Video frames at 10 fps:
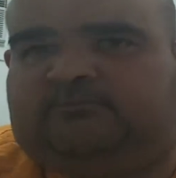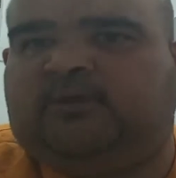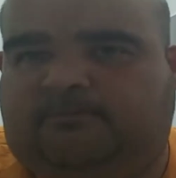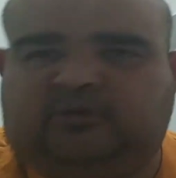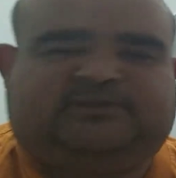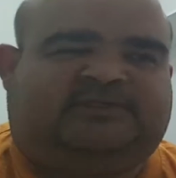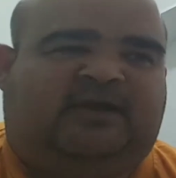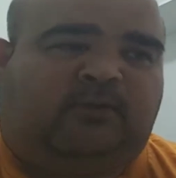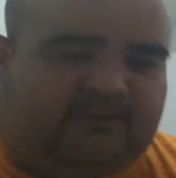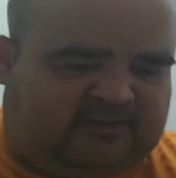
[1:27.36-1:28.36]
Most of the time,
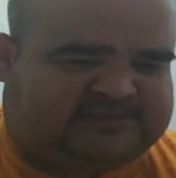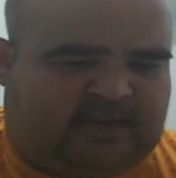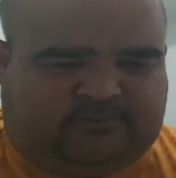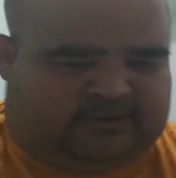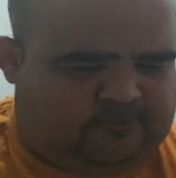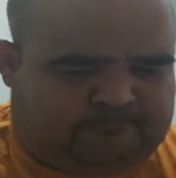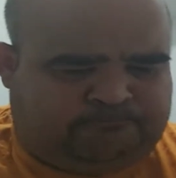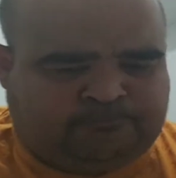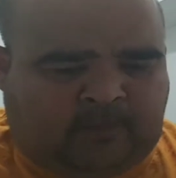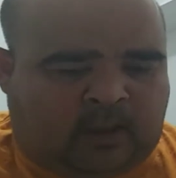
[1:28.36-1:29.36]
when this time of year.
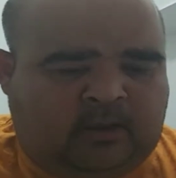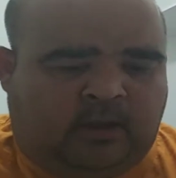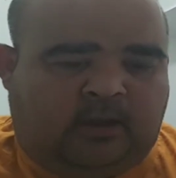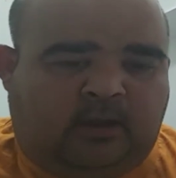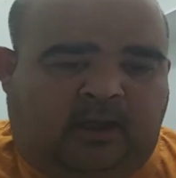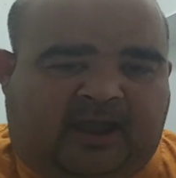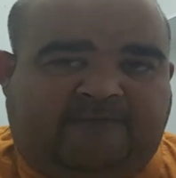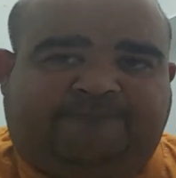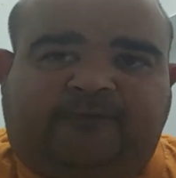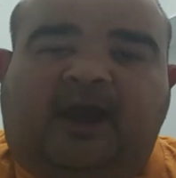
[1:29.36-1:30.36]
And
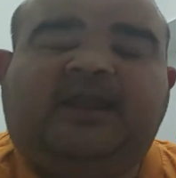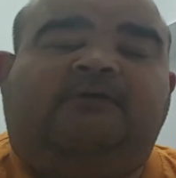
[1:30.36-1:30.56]
Friday, I was